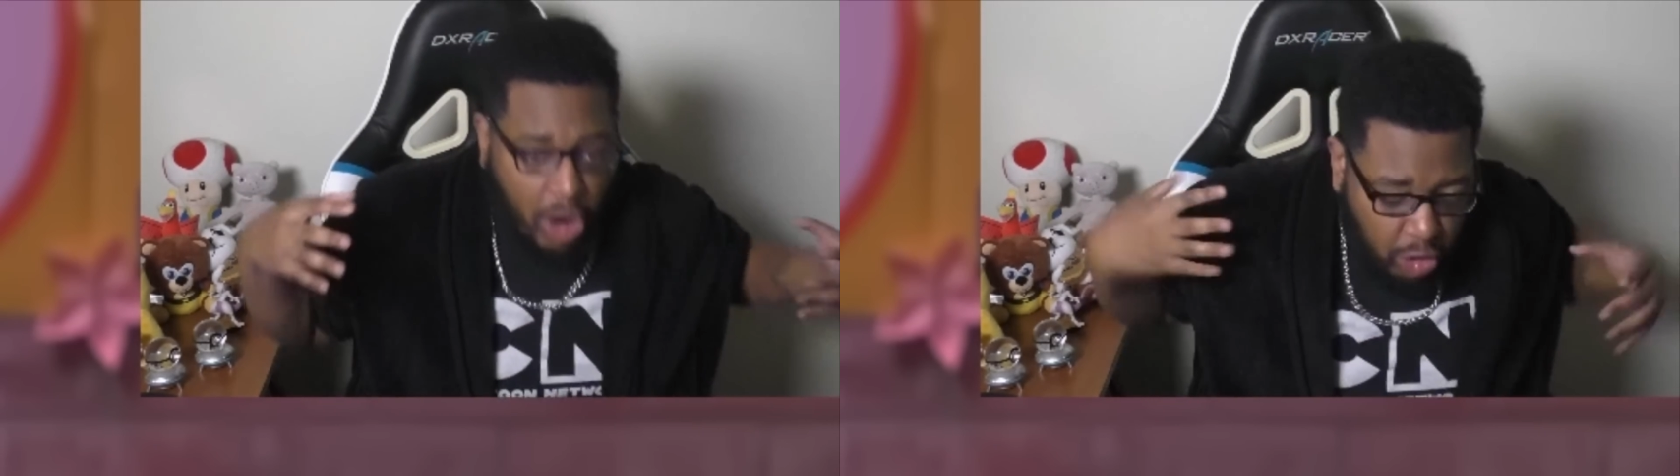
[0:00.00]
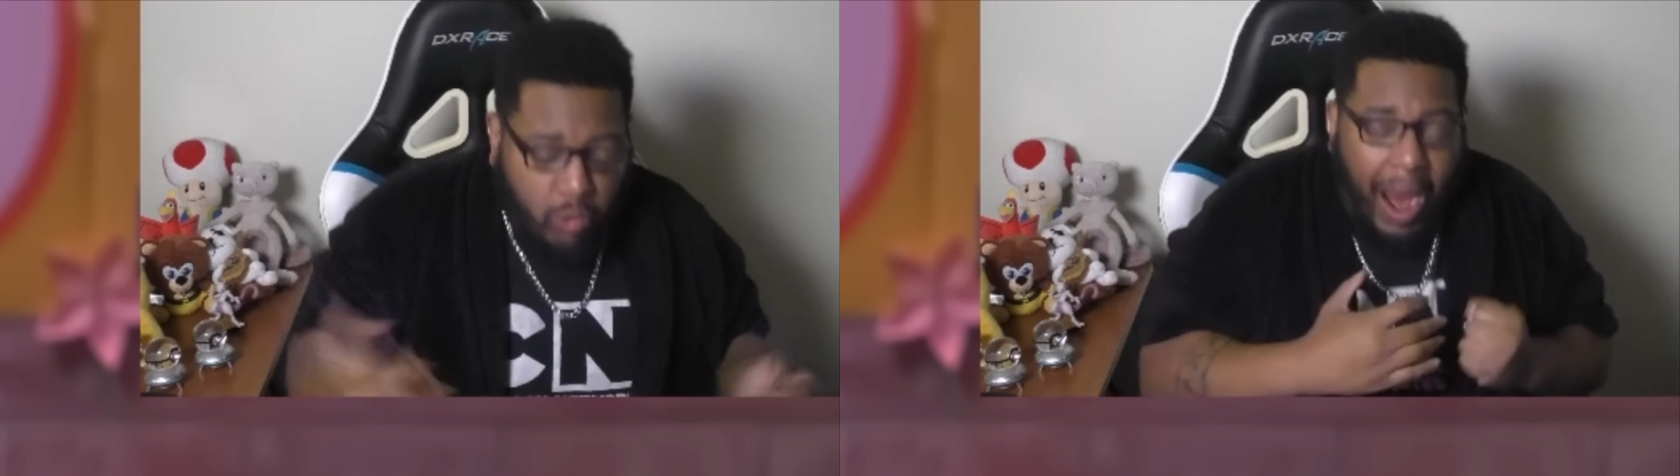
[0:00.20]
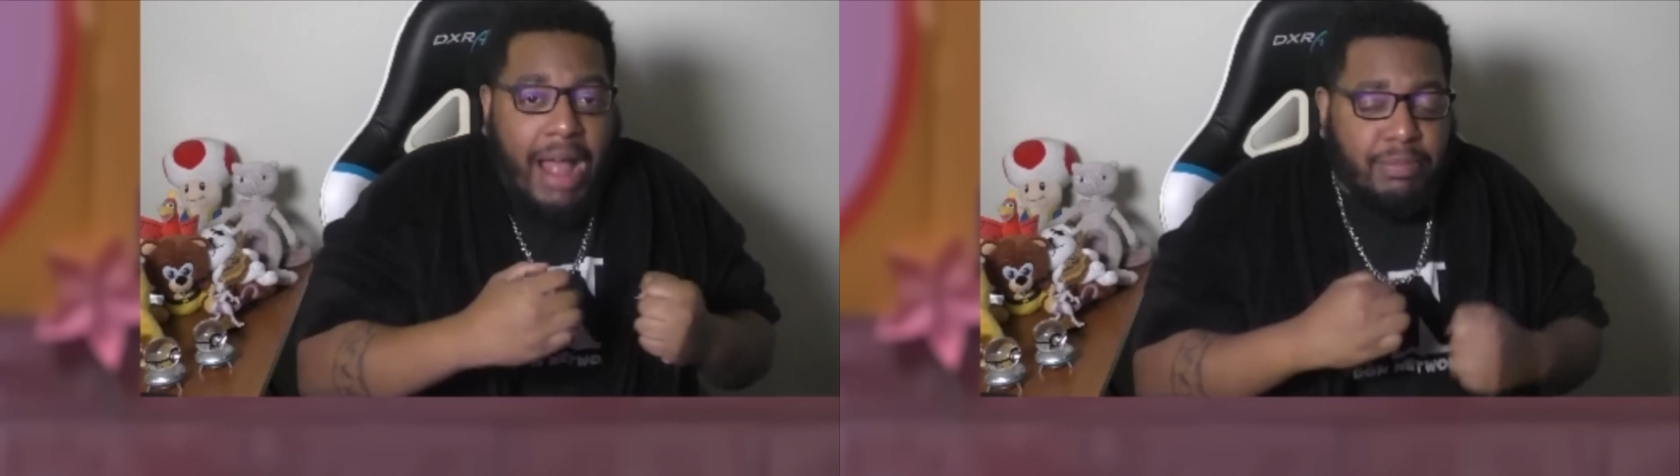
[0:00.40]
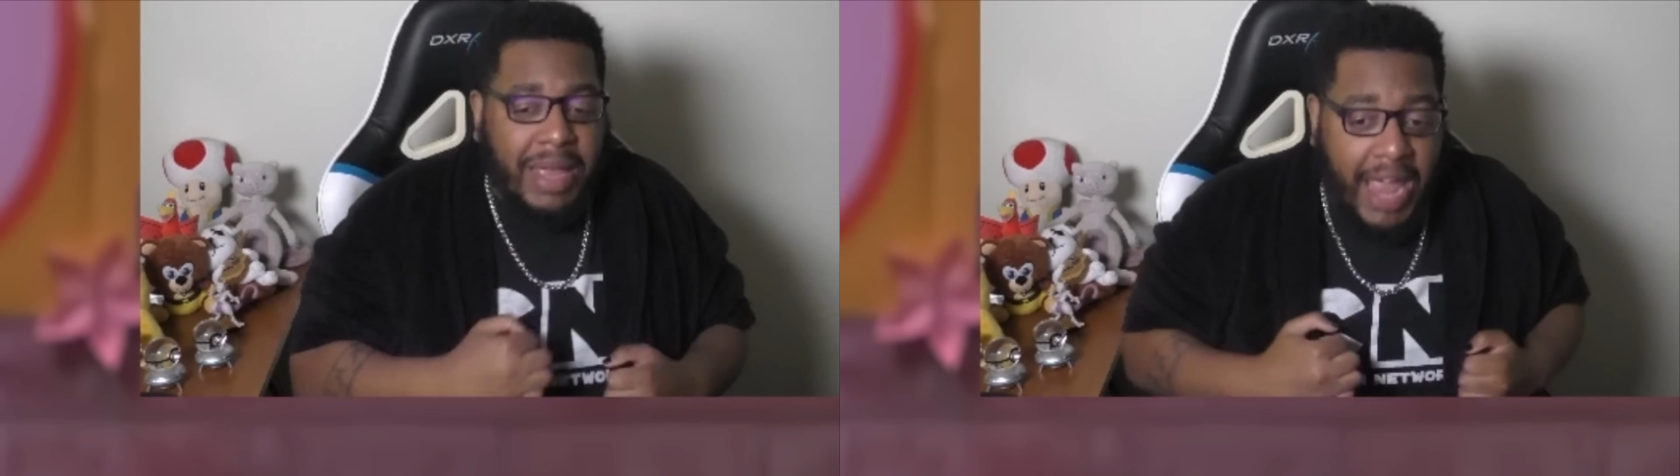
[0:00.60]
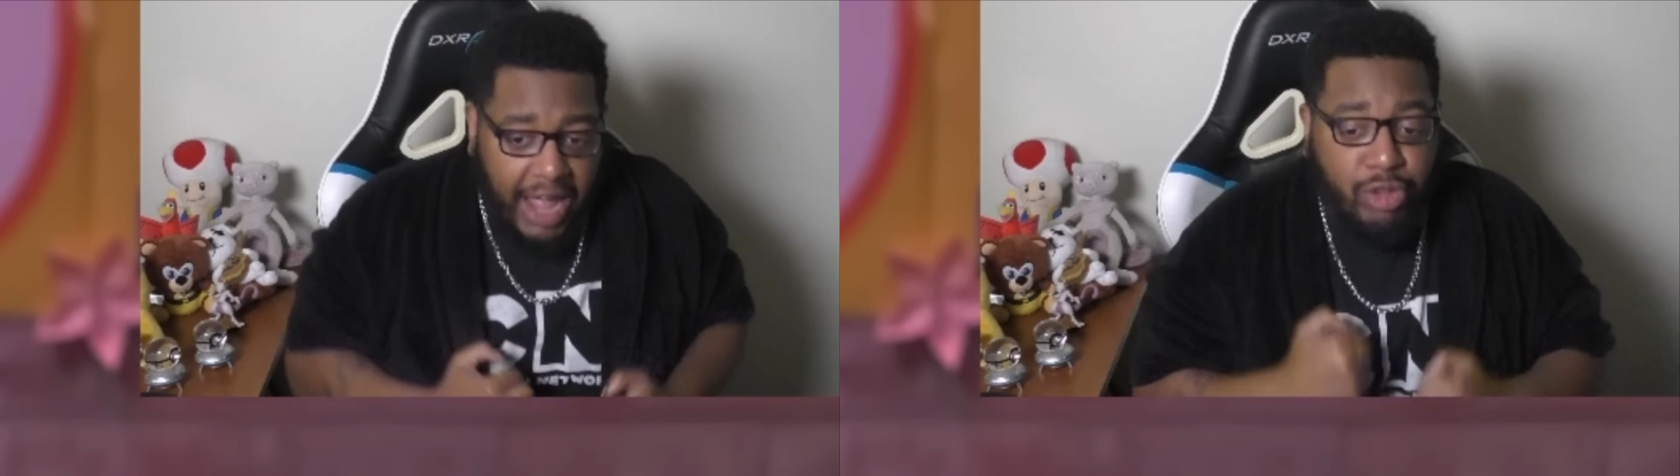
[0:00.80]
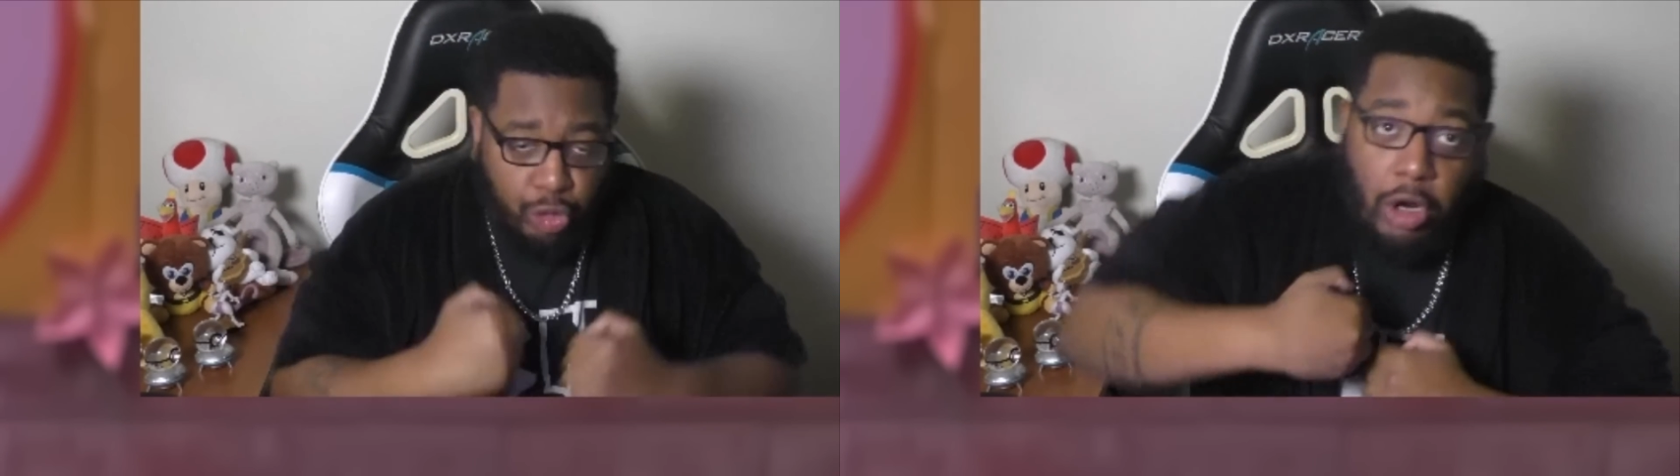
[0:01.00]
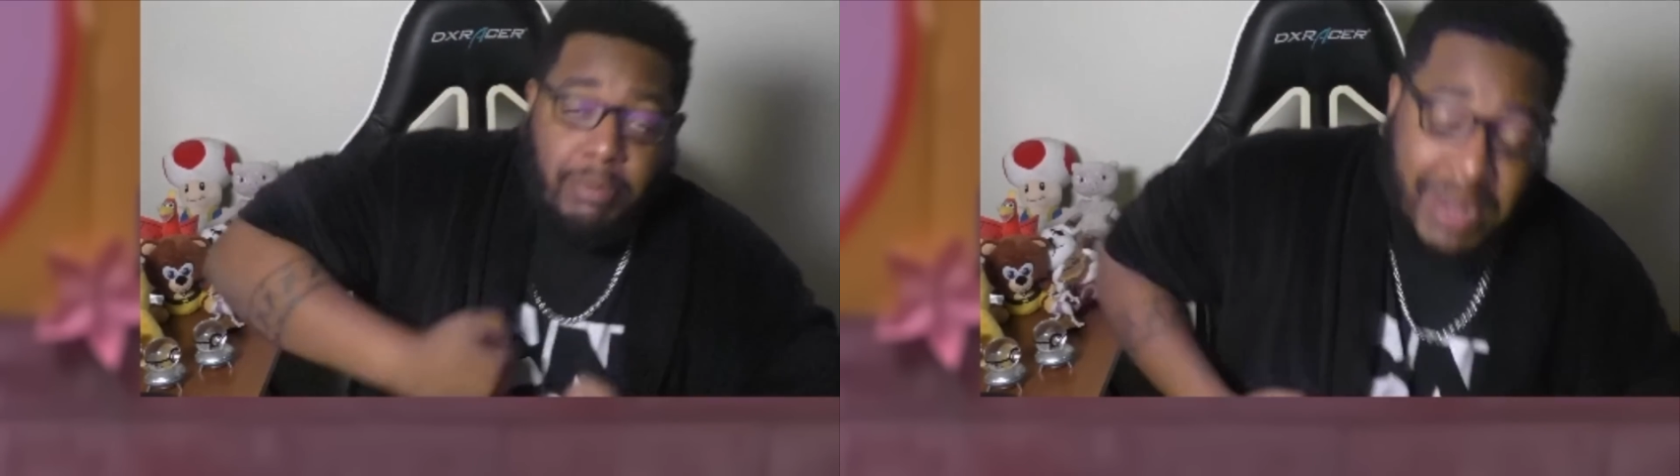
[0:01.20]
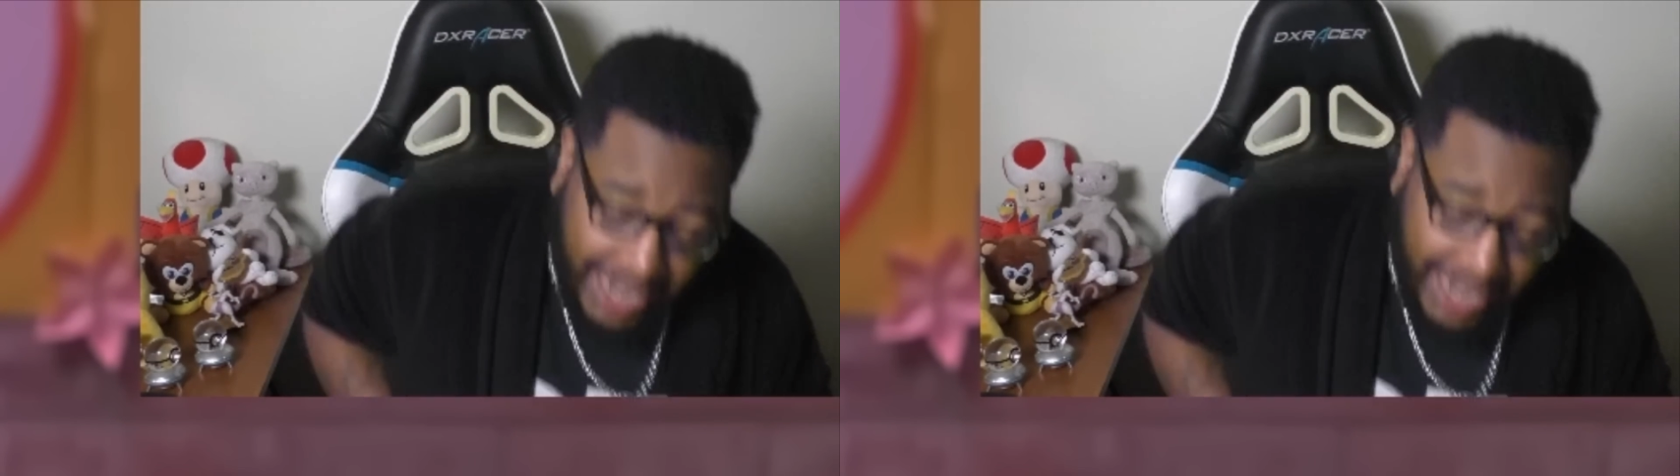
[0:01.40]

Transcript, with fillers: grabbed me, and took me